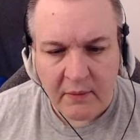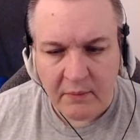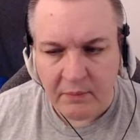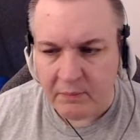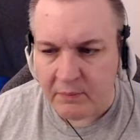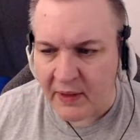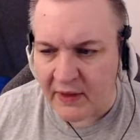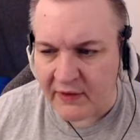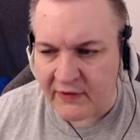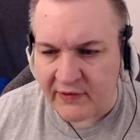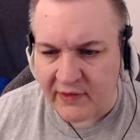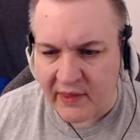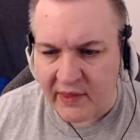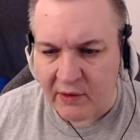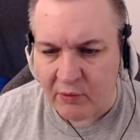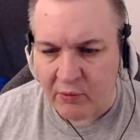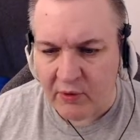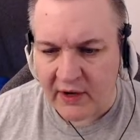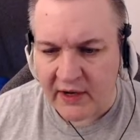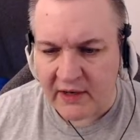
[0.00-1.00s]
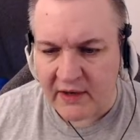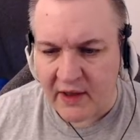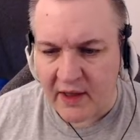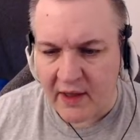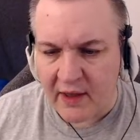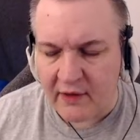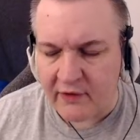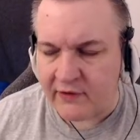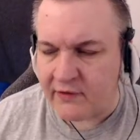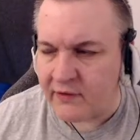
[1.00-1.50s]
basically they
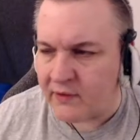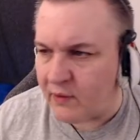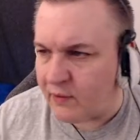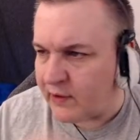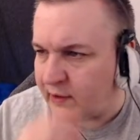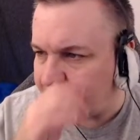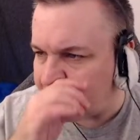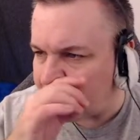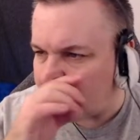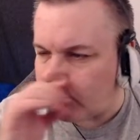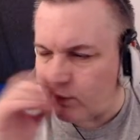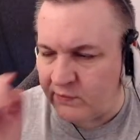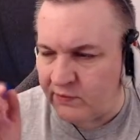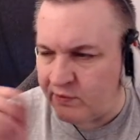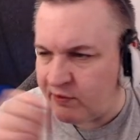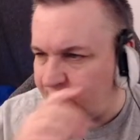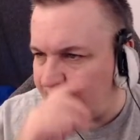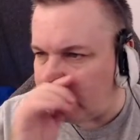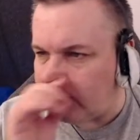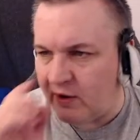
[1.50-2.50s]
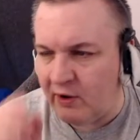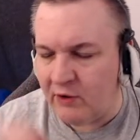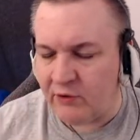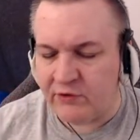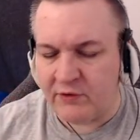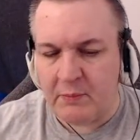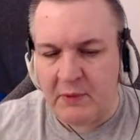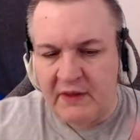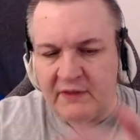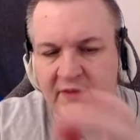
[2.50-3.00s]
recognize. Okay, so here's the
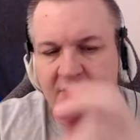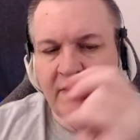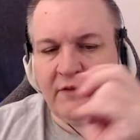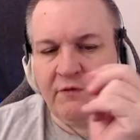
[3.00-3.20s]
basic